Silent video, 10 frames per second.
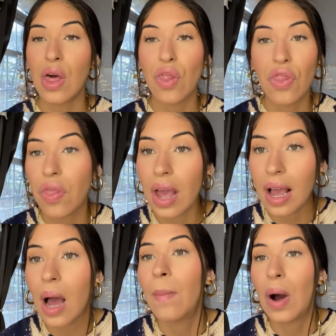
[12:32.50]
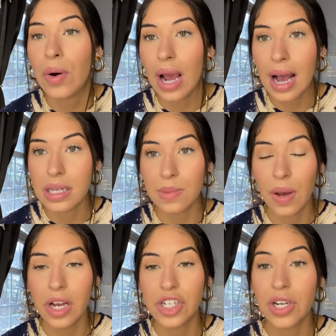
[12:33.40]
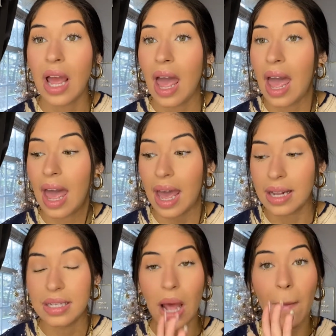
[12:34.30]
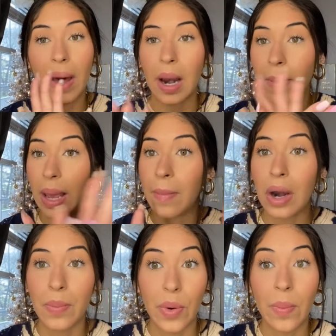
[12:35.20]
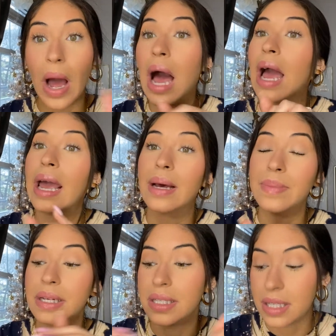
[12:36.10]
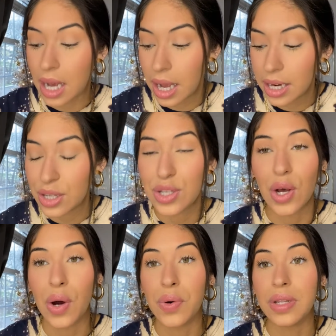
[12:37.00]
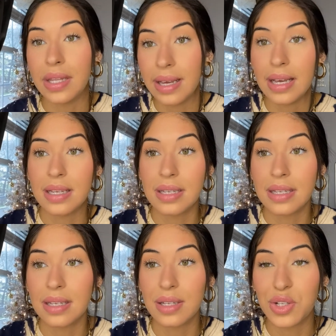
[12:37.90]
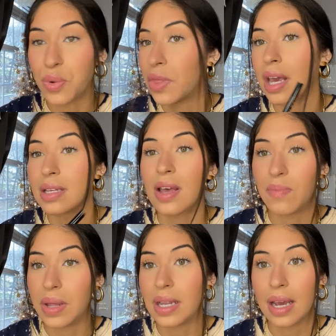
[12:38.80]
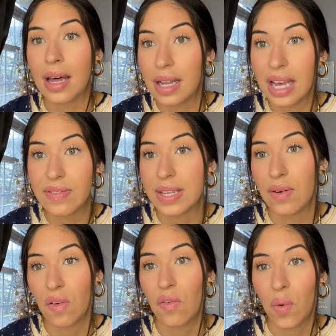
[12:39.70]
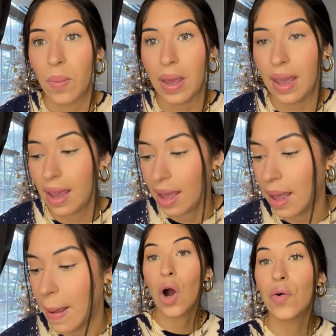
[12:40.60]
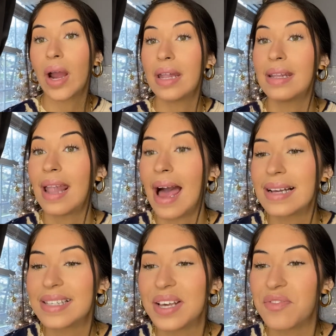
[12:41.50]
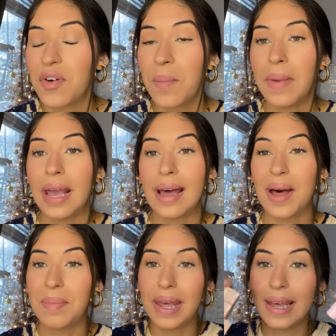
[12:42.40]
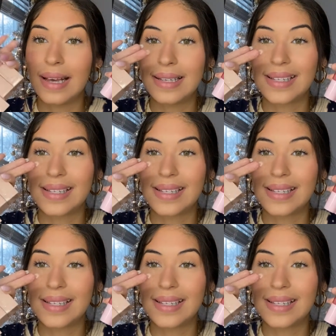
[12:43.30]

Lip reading: think about it as much, and bada bing bada boom, I am done. So these two things have been like a lifesaver for me. All right, last thing for makeup is